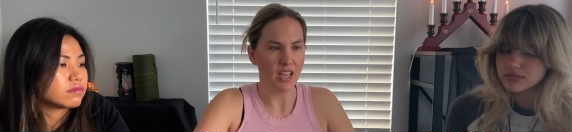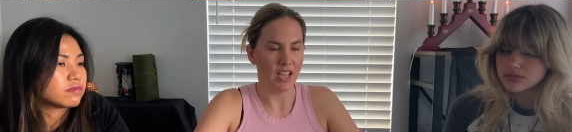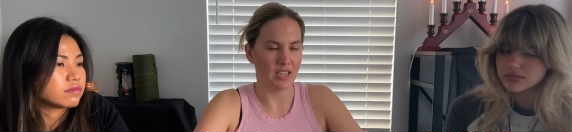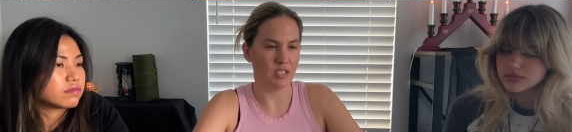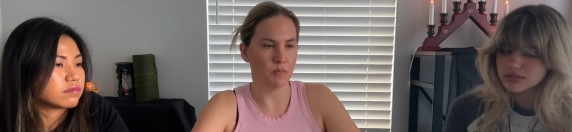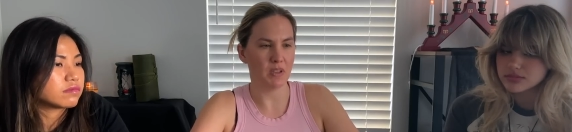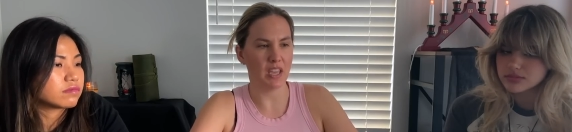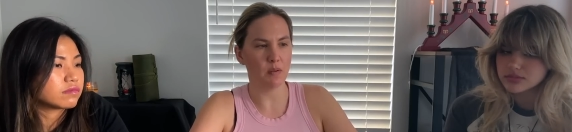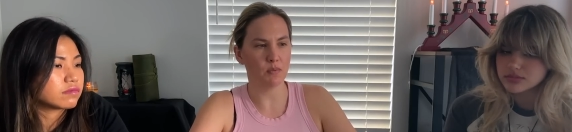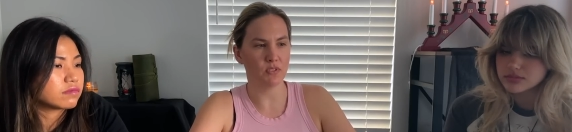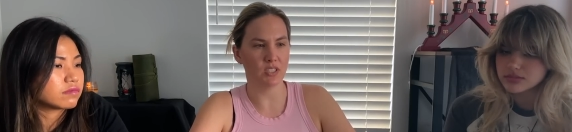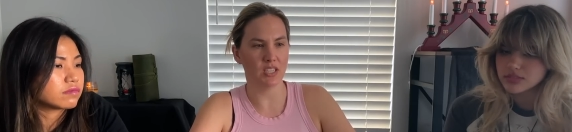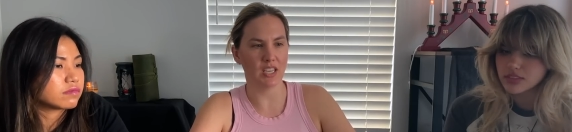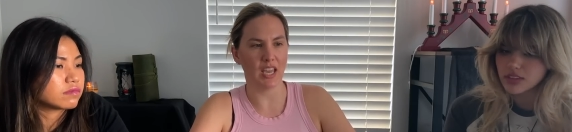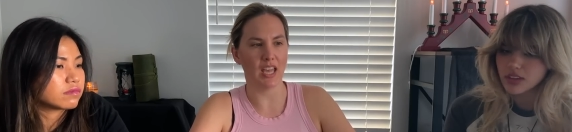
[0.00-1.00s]
Speaker 1: and to be able to
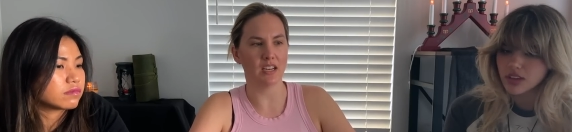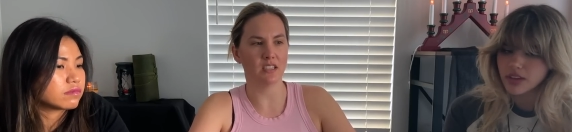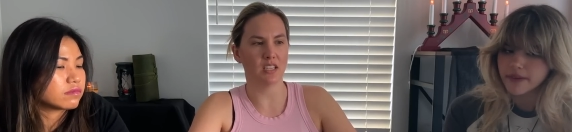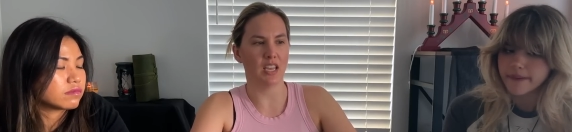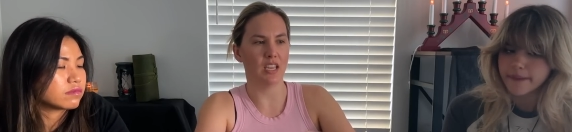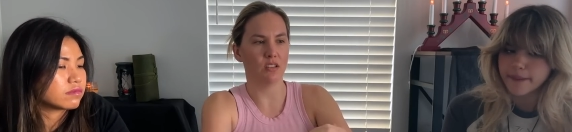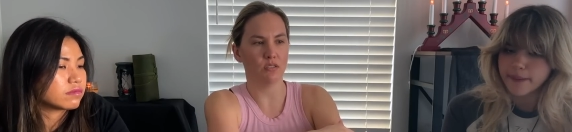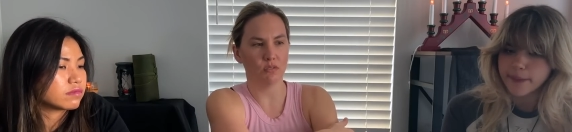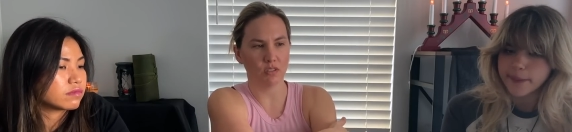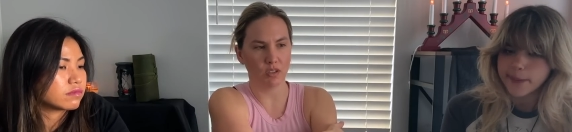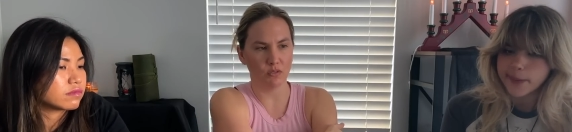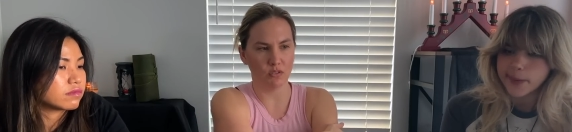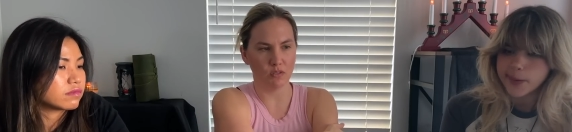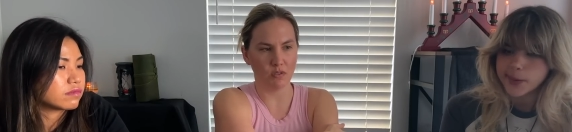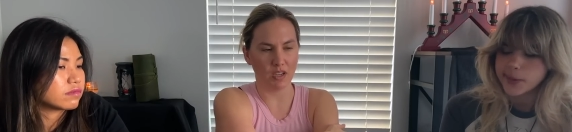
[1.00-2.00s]
get a
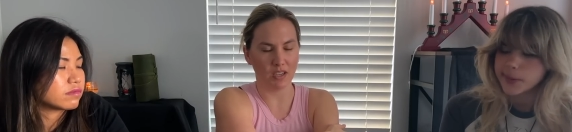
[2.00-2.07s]
glucose, a